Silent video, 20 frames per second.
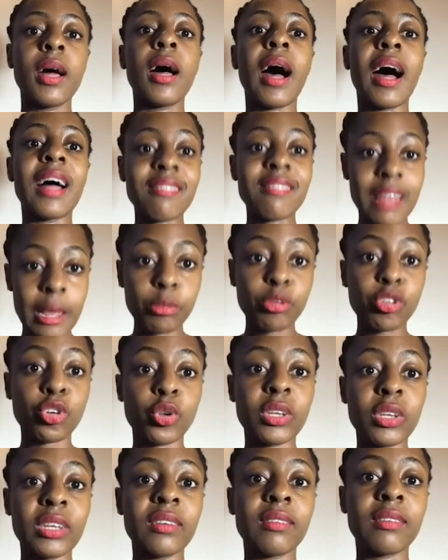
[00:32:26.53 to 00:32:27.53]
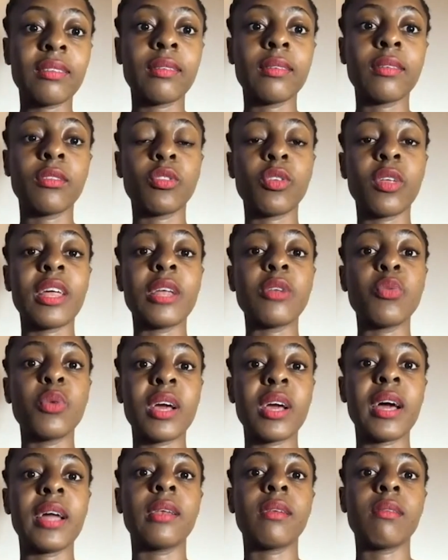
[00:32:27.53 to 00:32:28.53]
assumptions so that we
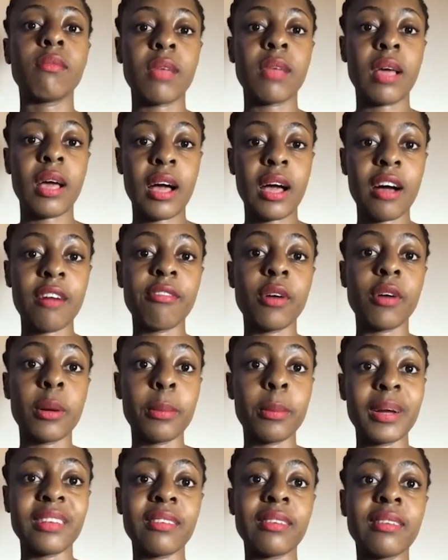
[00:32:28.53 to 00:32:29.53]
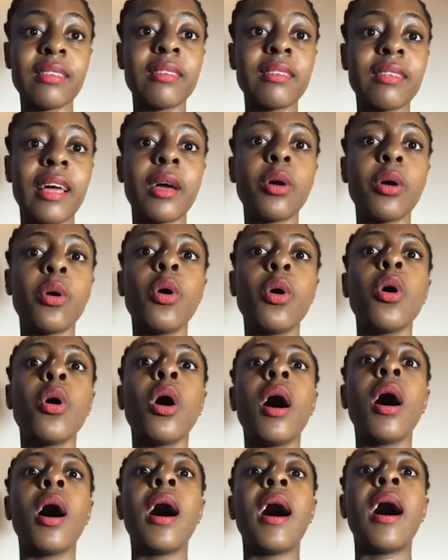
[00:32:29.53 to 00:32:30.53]
can have our budgeting cycle.
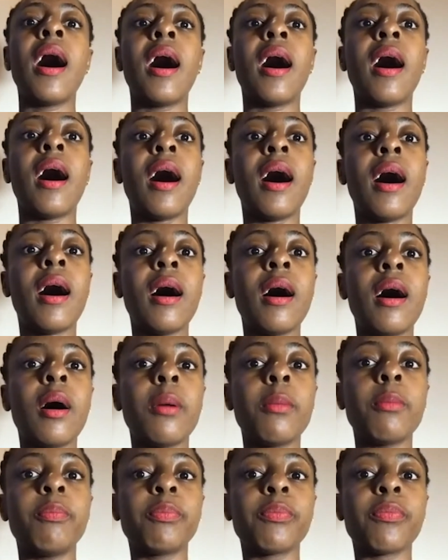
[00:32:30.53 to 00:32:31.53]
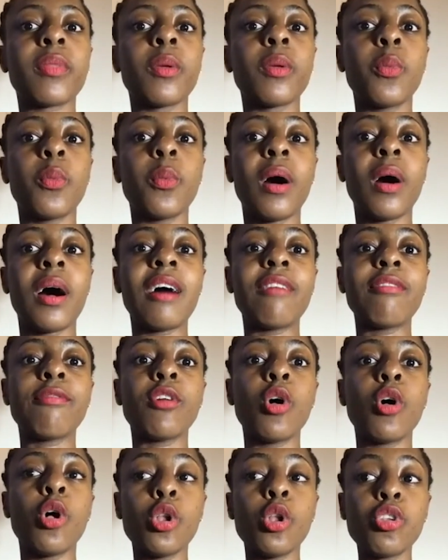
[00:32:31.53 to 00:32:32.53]
I've
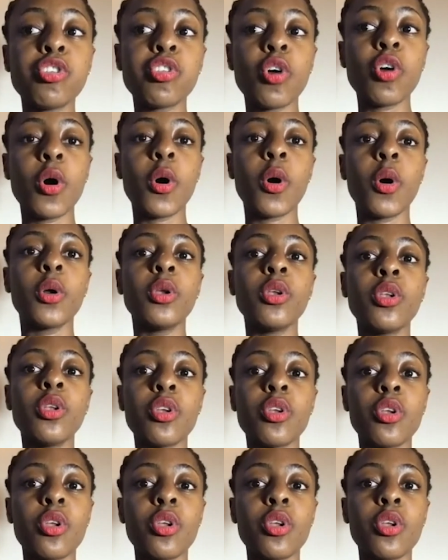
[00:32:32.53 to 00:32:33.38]
also